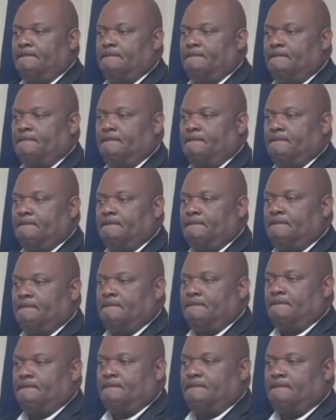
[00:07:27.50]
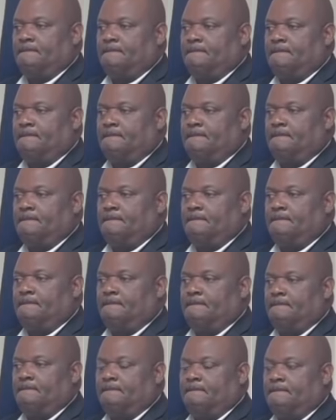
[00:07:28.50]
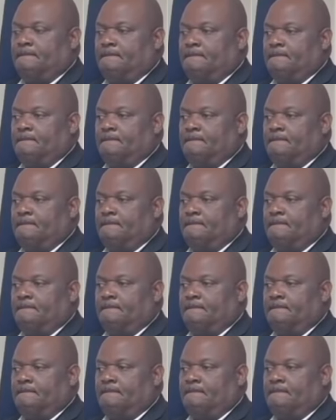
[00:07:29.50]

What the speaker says: (not speaking)